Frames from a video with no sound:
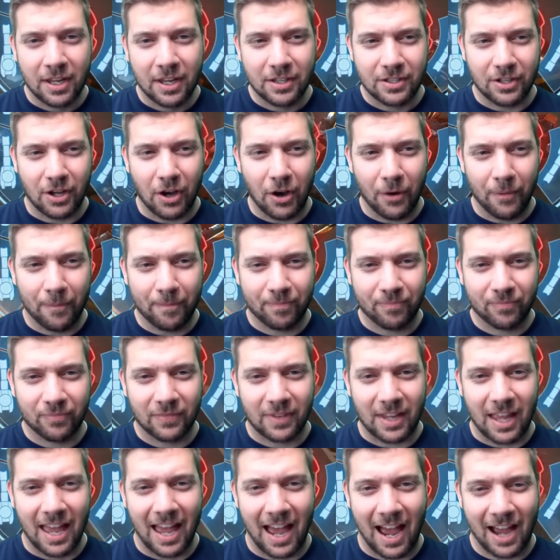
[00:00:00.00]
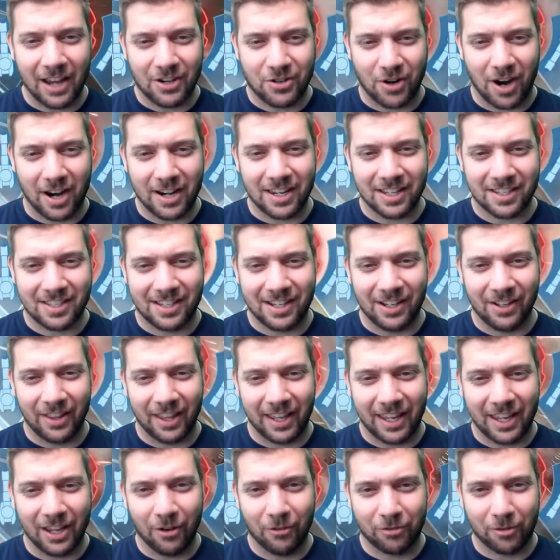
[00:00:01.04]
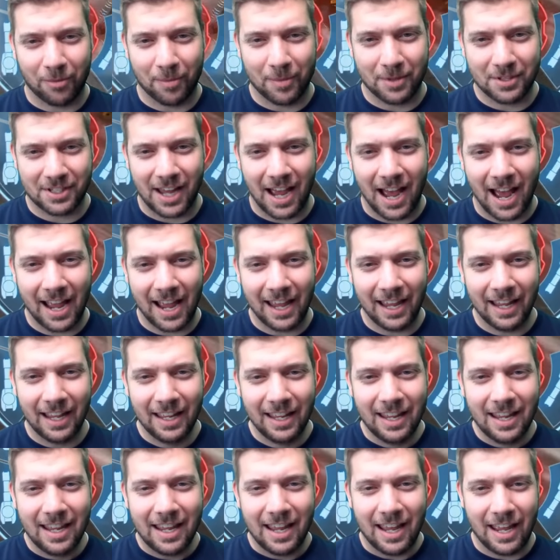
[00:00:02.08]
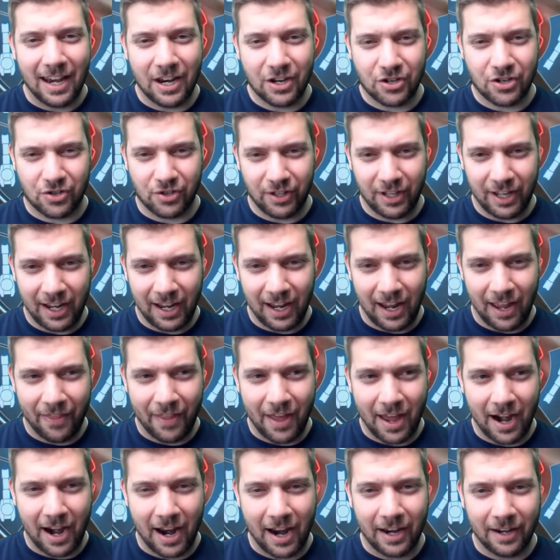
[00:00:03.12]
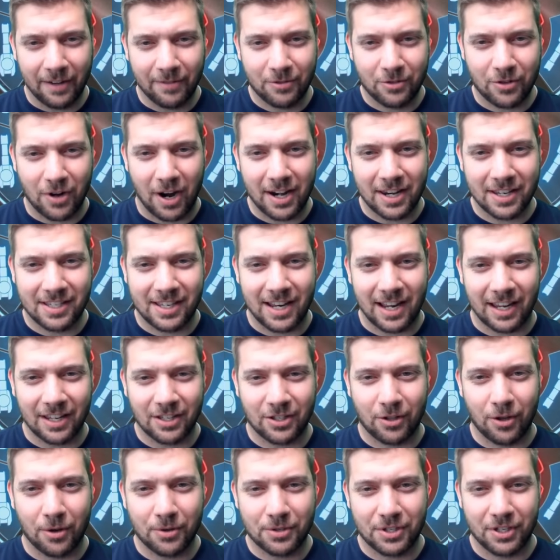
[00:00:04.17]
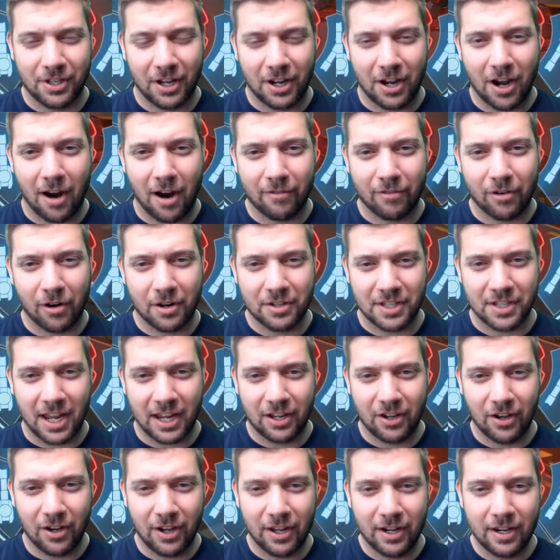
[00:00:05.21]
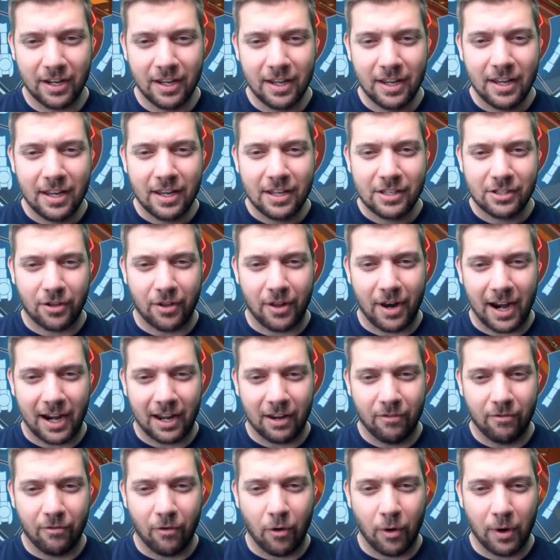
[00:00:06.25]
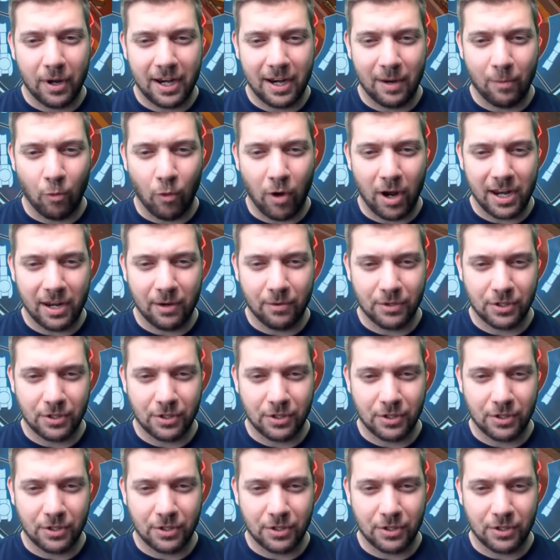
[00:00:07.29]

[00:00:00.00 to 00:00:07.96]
so I tried to steal the kill from this guy initially, and then I tried to stick as close to the cover as I could so that I could avoid him when he